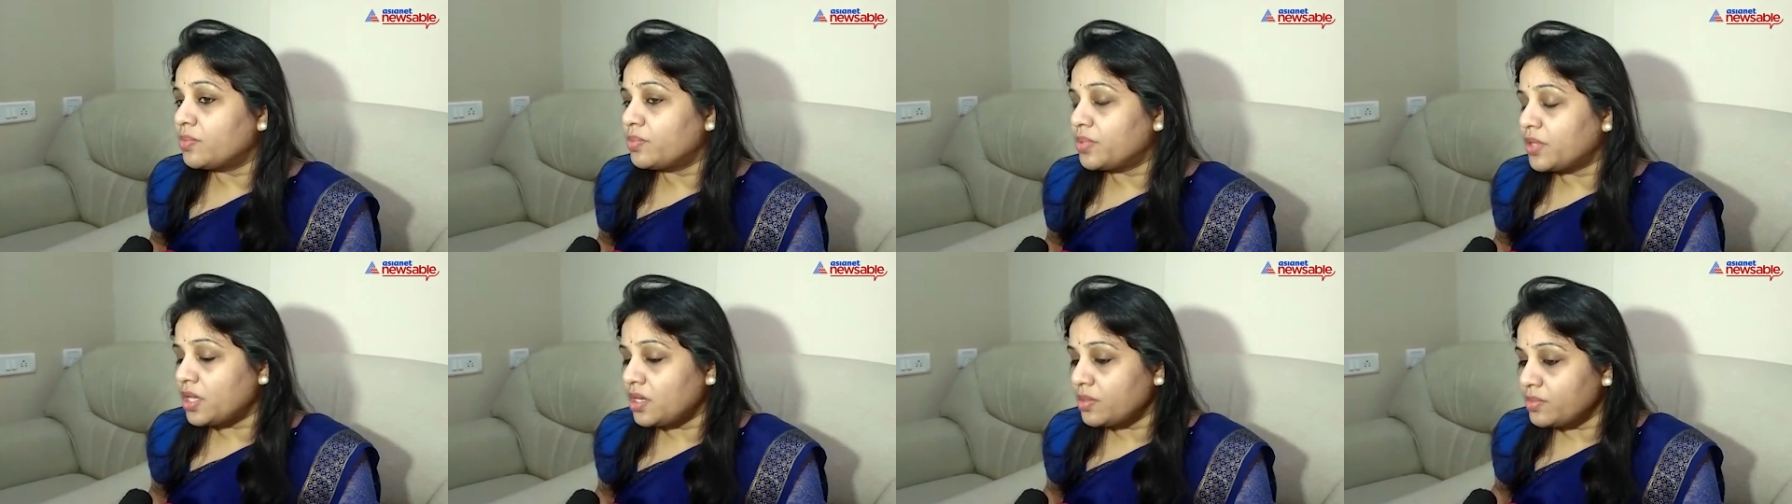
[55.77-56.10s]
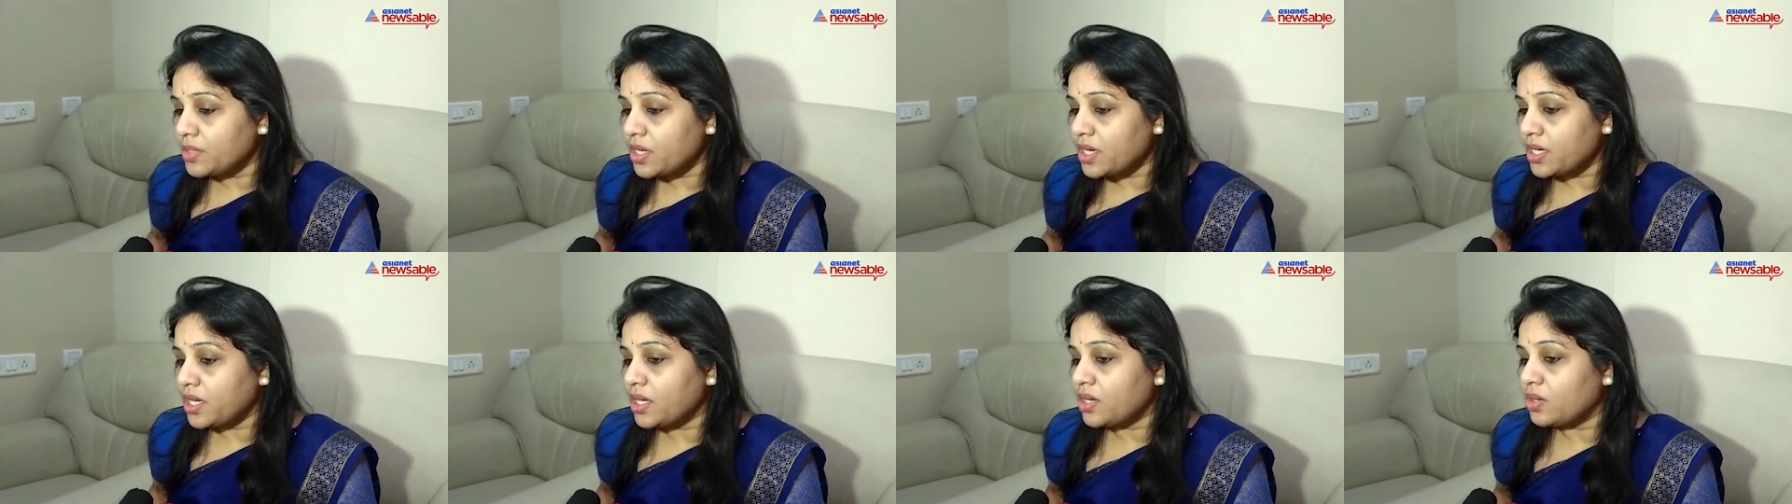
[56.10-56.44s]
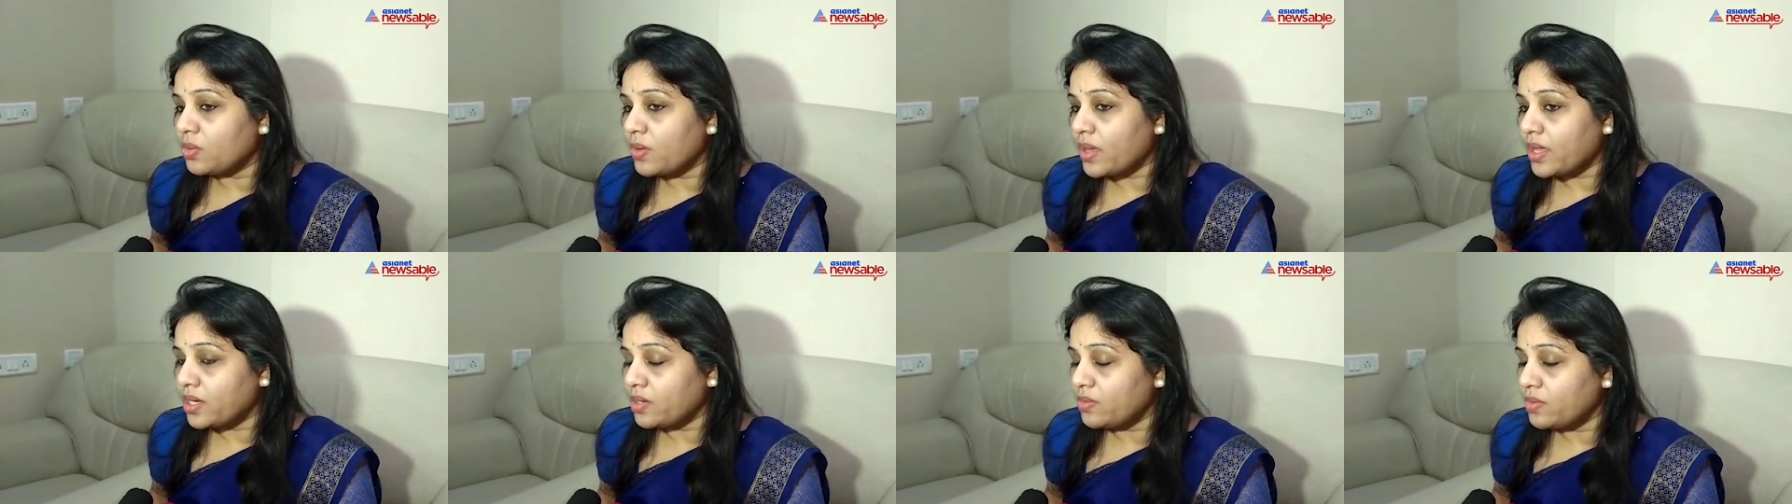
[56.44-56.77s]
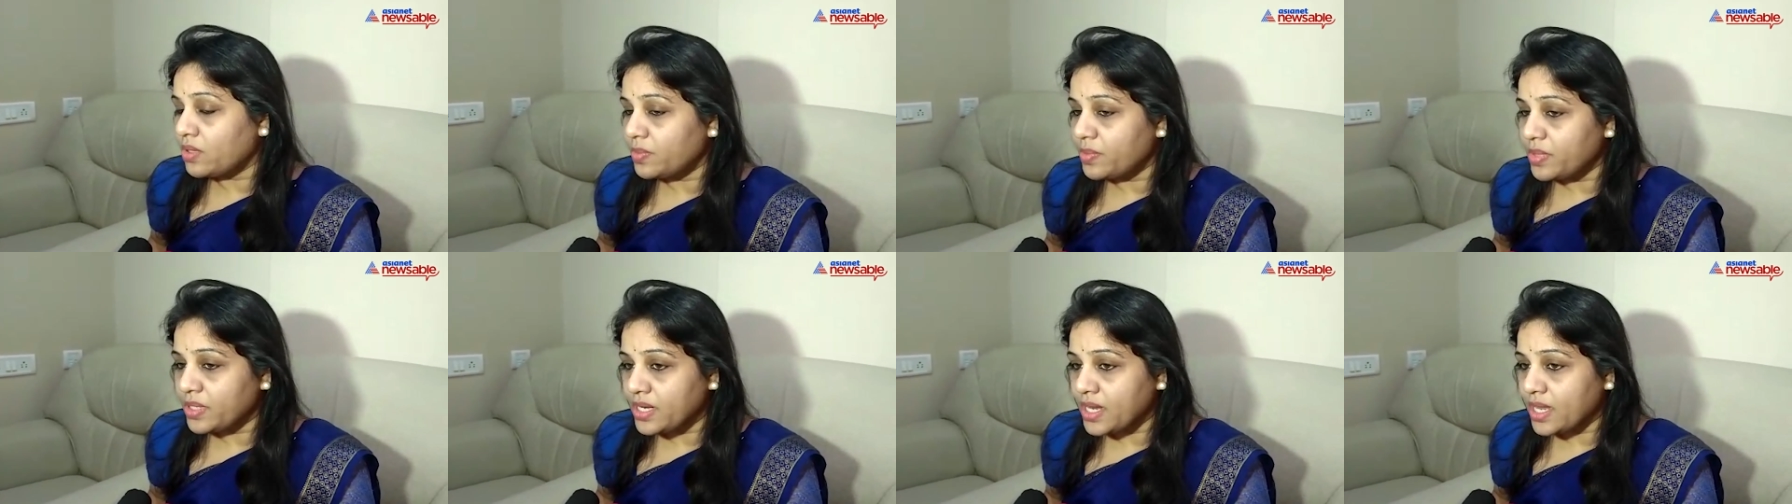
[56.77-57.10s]
a preliminary inquiry
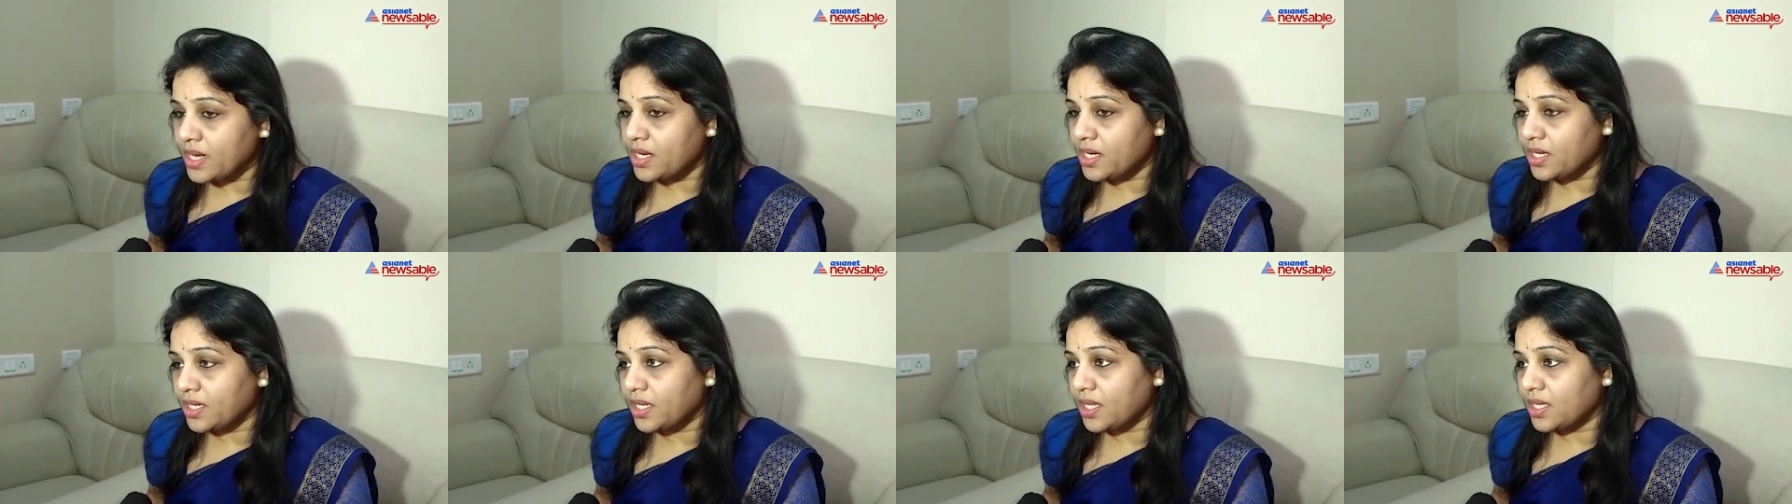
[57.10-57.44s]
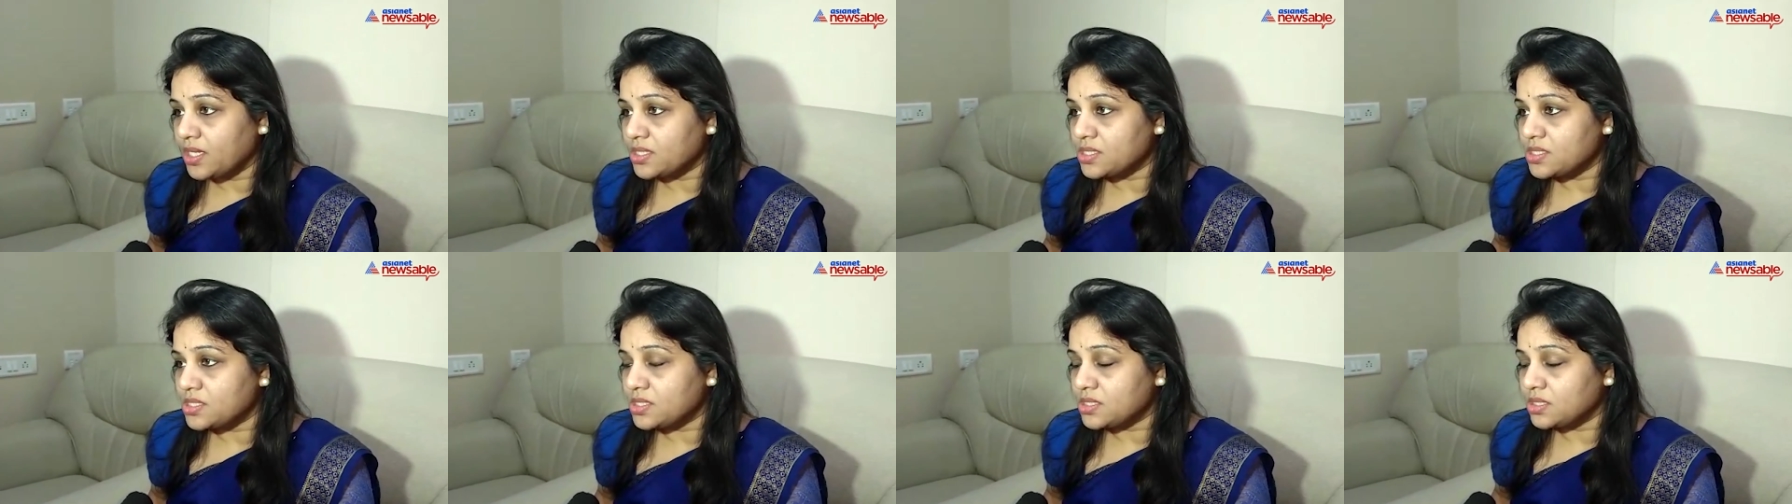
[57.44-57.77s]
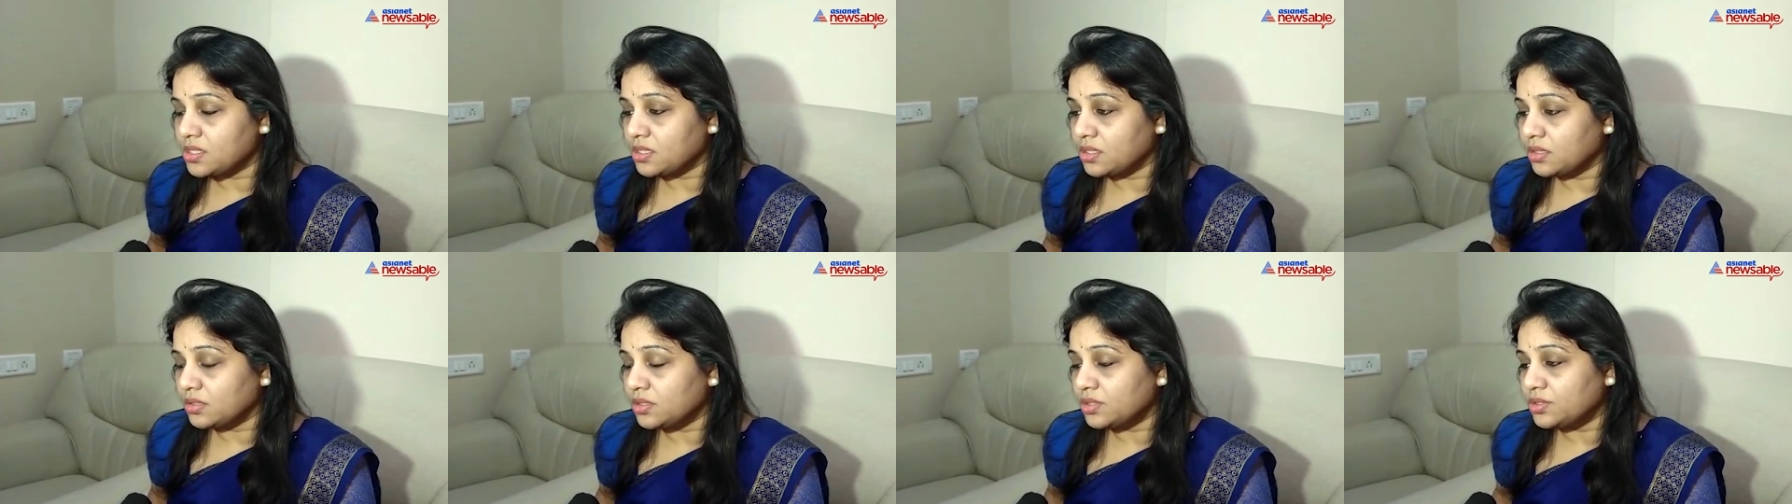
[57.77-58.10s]
will be done against uh,